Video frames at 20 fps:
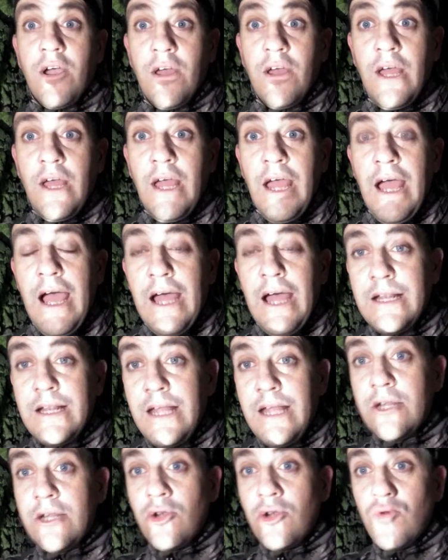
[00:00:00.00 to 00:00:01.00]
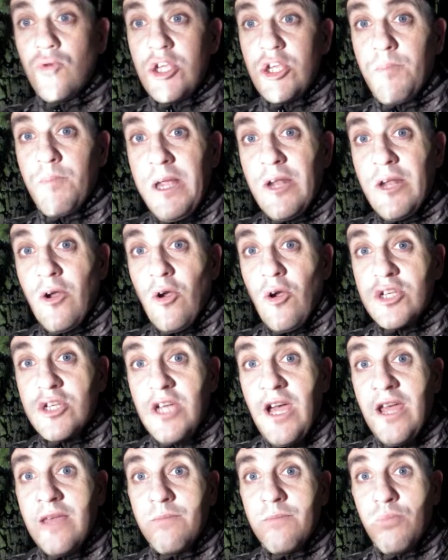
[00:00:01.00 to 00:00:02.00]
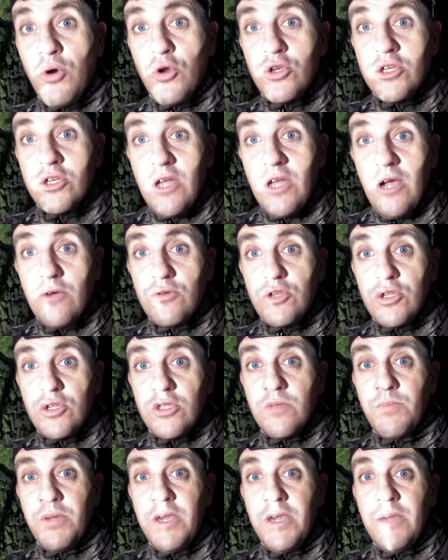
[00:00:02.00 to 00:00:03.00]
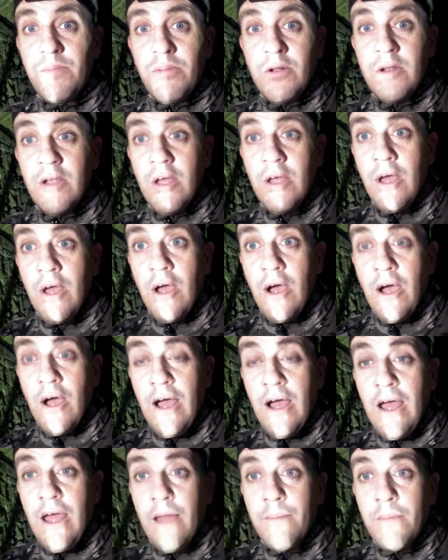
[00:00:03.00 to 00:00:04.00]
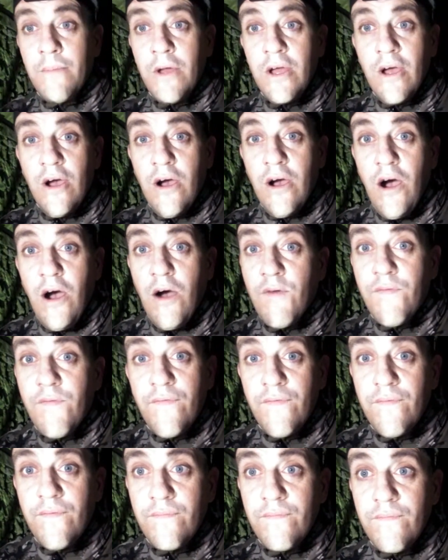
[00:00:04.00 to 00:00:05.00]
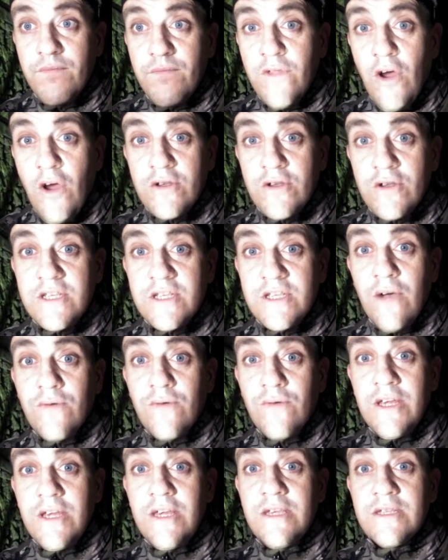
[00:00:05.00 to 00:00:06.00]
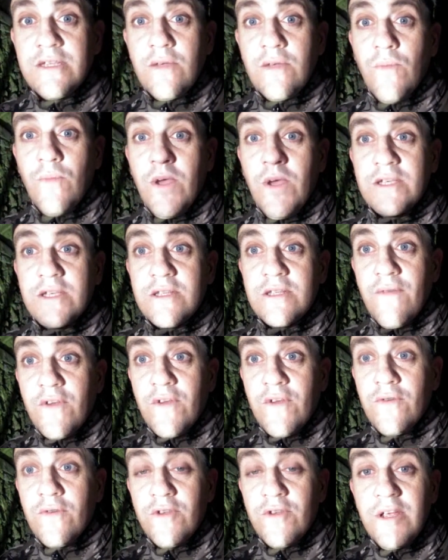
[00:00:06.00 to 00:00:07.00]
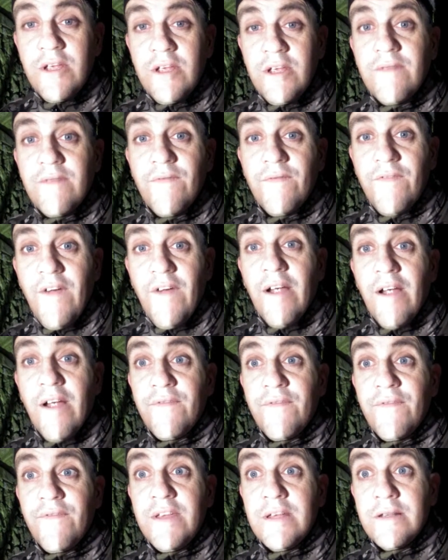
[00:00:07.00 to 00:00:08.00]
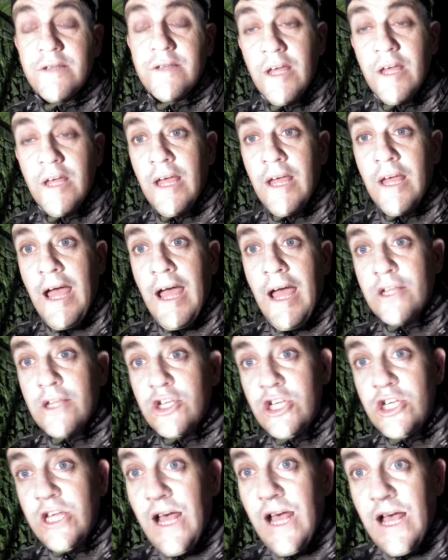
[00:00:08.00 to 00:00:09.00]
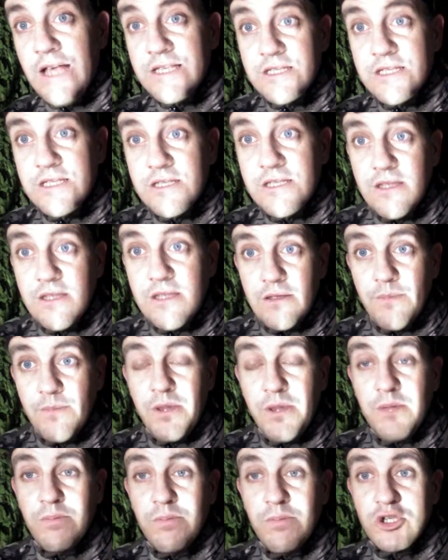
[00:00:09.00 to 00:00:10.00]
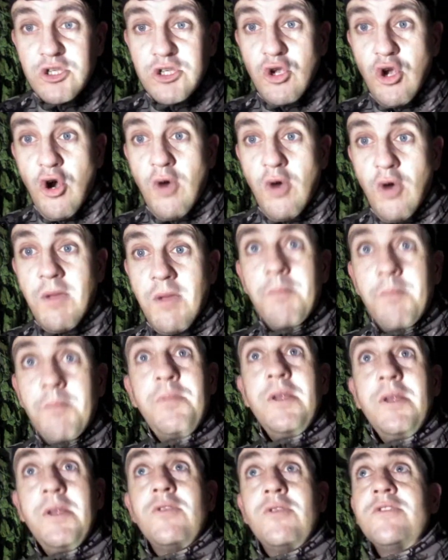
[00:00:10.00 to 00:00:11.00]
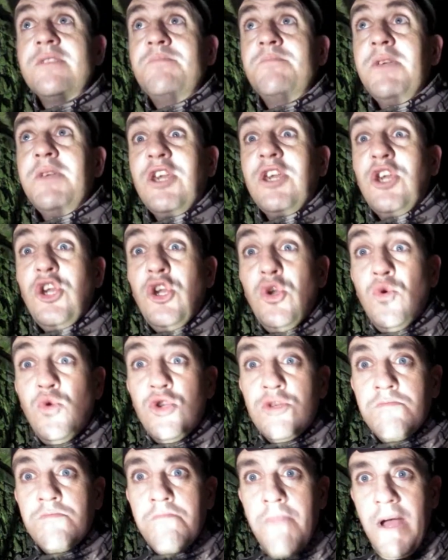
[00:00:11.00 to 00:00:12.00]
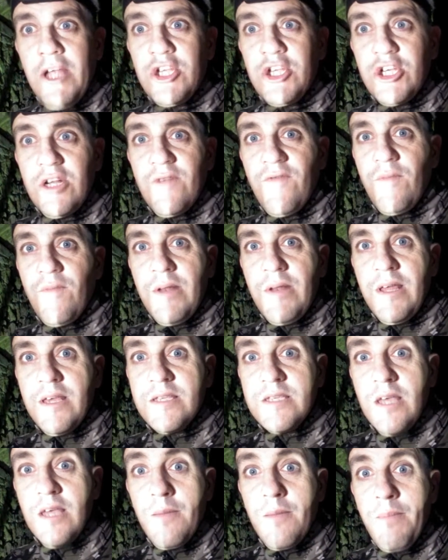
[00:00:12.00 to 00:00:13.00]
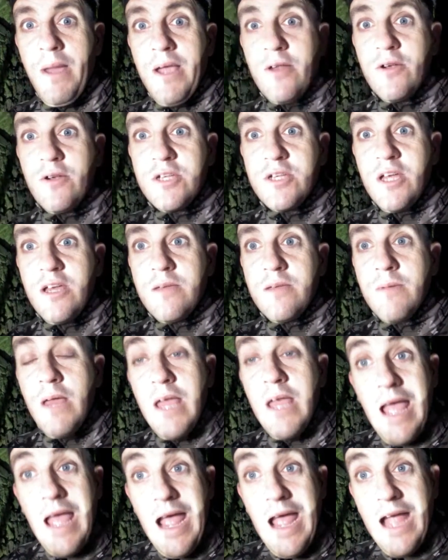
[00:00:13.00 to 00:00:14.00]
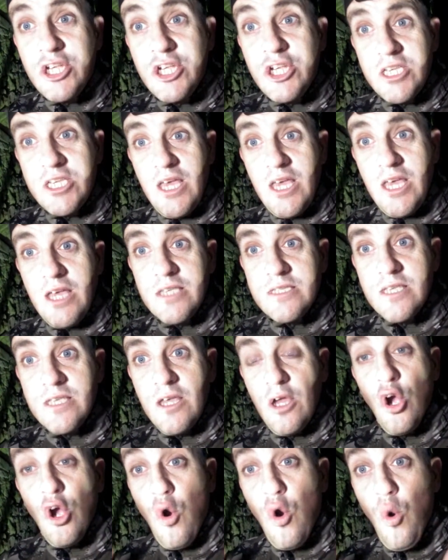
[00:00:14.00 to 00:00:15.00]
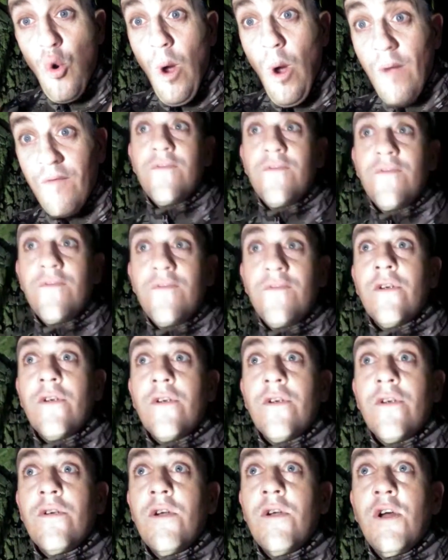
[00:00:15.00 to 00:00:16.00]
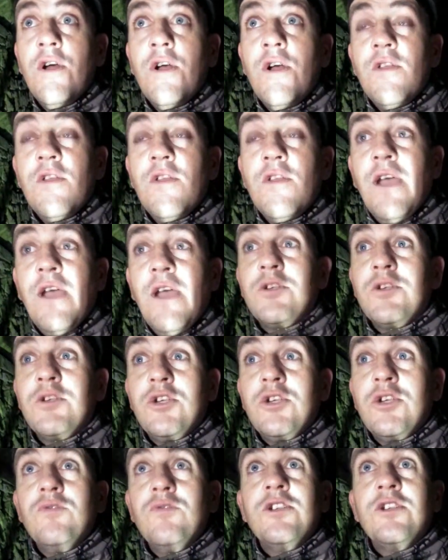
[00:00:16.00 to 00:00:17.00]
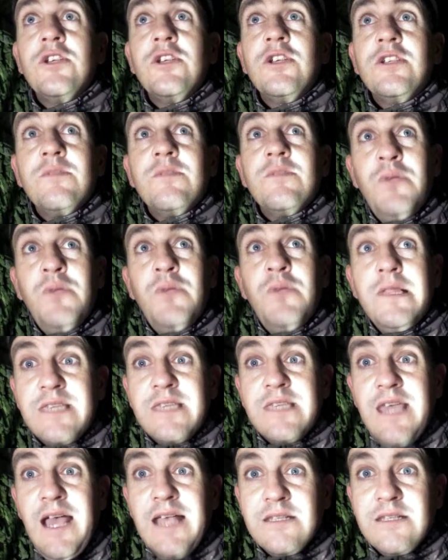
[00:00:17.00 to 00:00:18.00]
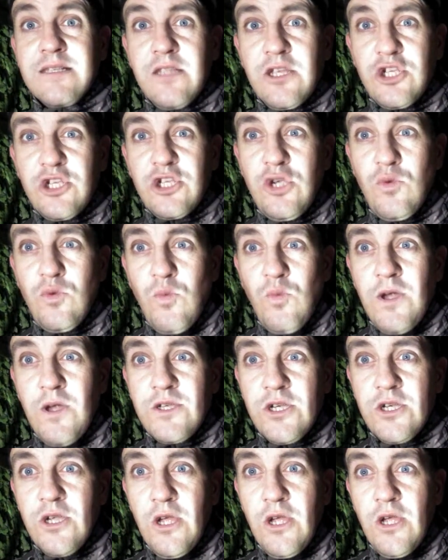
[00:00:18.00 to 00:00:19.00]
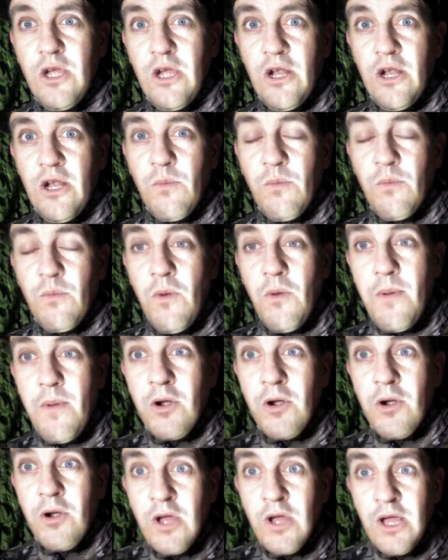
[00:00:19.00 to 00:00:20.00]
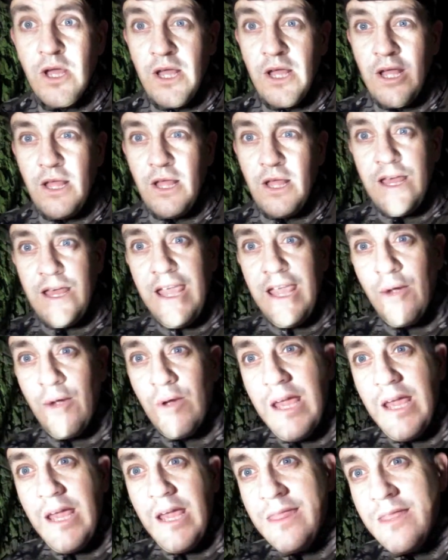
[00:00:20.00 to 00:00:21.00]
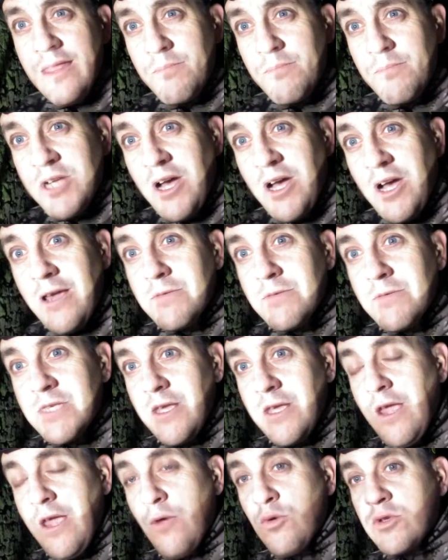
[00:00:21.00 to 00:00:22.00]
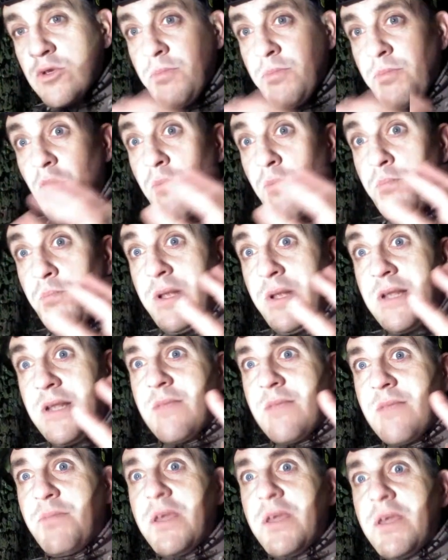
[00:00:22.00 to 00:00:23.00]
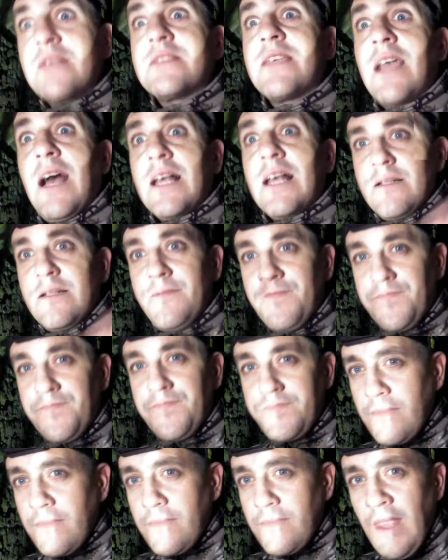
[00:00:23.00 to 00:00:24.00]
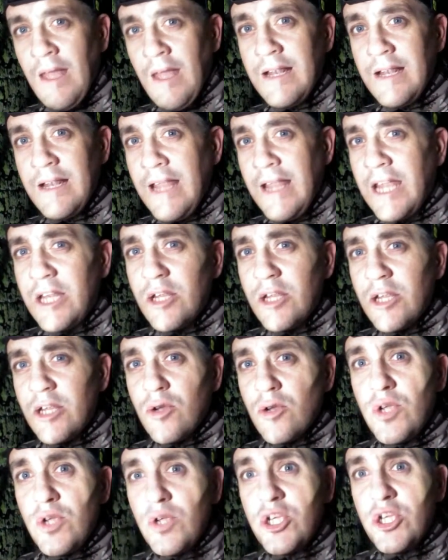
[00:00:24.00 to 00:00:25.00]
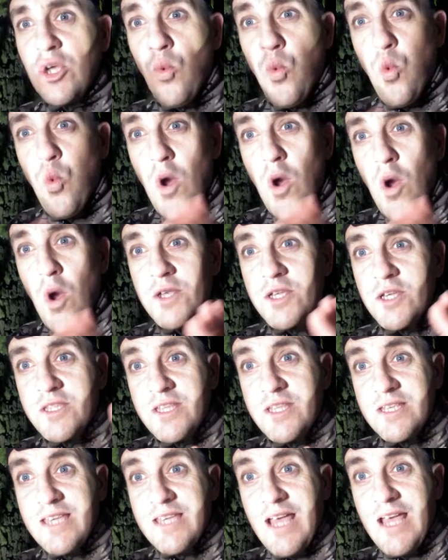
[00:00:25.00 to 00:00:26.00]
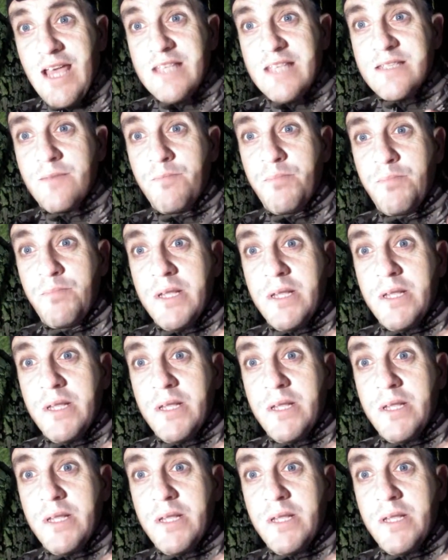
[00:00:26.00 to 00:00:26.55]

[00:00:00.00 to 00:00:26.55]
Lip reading: And Lady Larisha, in her time, put it out to the people of north, south, east and west of the country and even far afield. And she asked the people to come and build her this big, huge mansion of a place back in her time. And she says, whoever gave the opportunity to build this castle that she wanted. Now remember, in them times, it was about building the biggest castle. Lady Larisha wanted this castle built